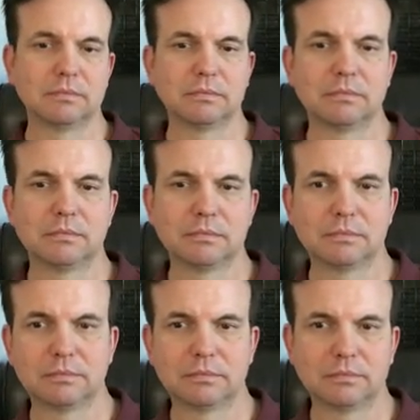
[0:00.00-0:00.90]

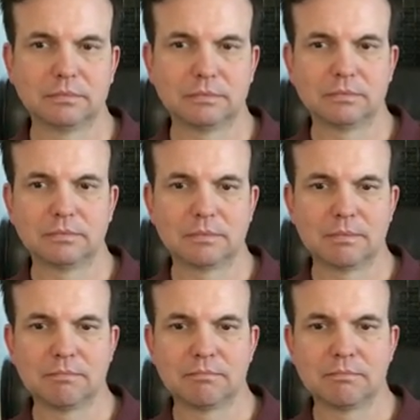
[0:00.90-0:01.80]

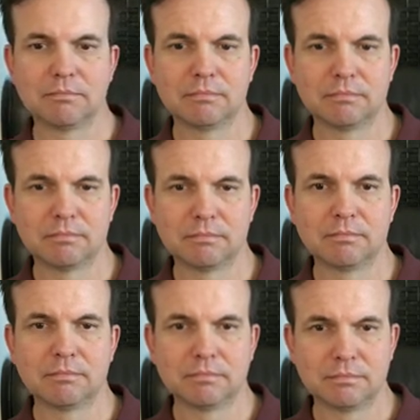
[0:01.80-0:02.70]

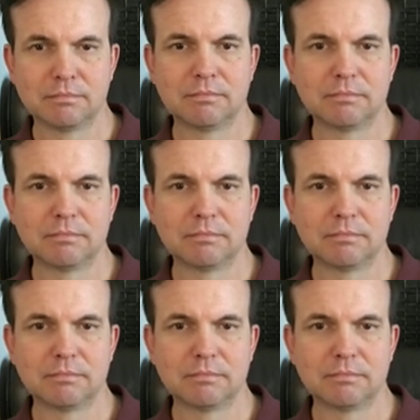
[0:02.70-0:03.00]
This person isn't speaking.